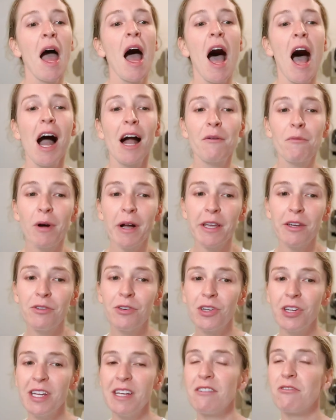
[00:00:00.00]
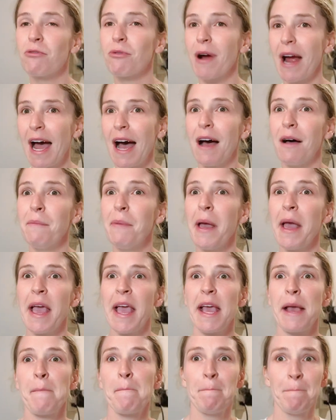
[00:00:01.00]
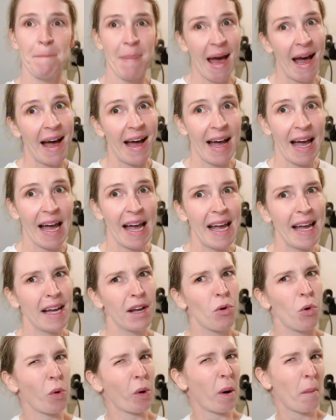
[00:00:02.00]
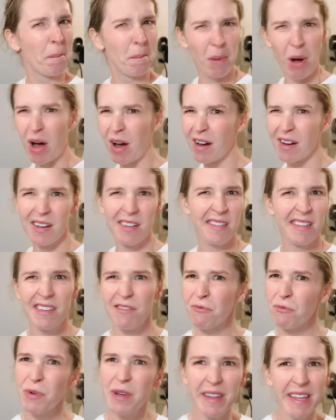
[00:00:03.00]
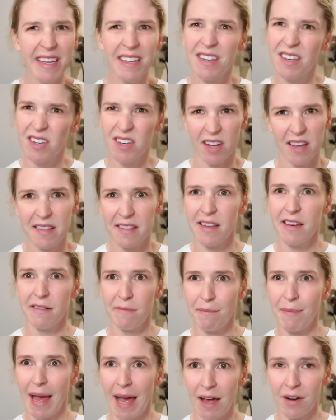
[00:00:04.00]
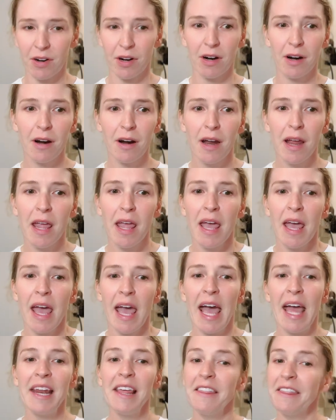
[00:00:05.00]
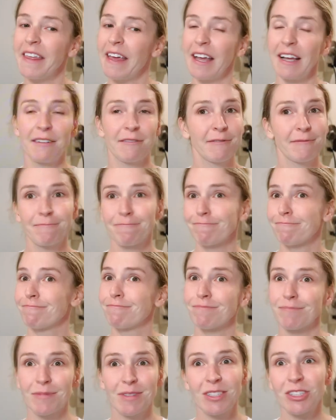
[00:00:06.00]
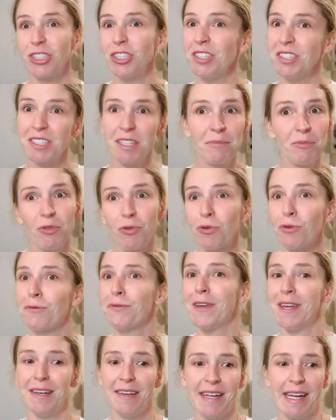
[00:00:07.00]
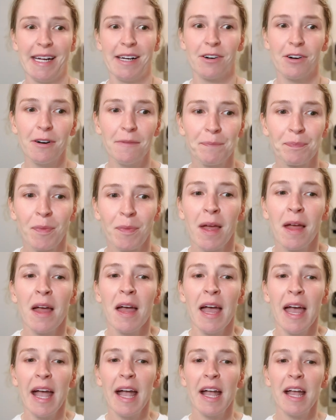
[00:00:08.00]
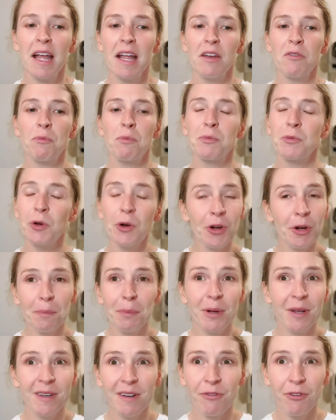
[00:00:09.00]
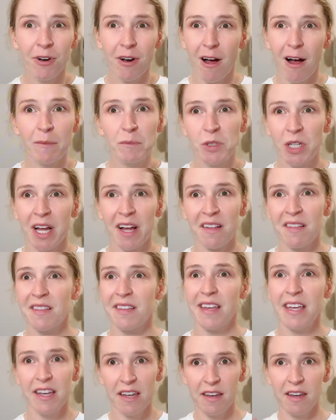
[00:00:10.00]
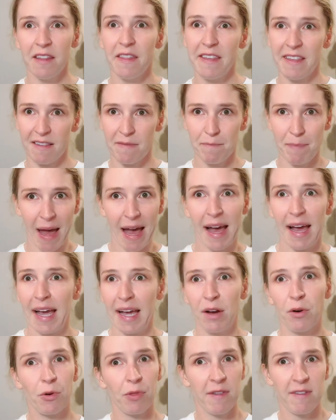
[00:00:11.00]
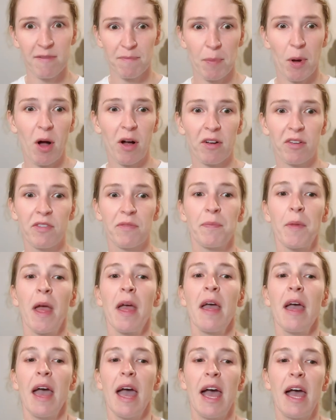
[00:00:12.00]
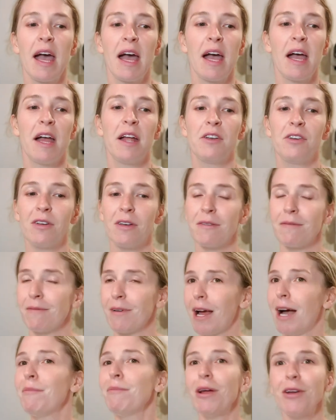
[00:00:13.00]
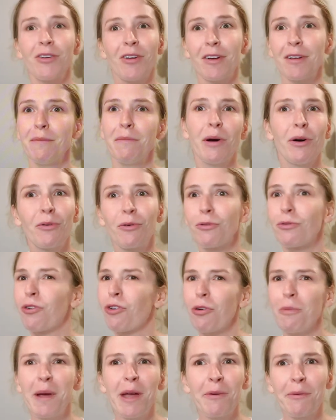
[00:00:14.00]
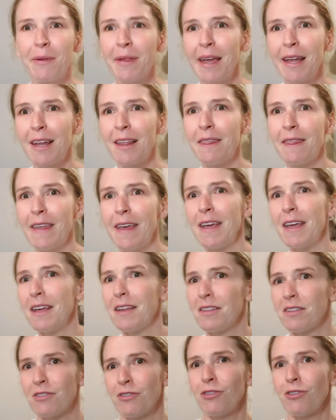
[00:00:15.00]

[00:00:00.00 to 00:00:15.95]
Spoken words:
I want you to grab a bag or a box. It really doesn't matter. Anything. Just some sort of container, and you're going to put different objects into this bag or this box. And I'm not talking about grooming related things.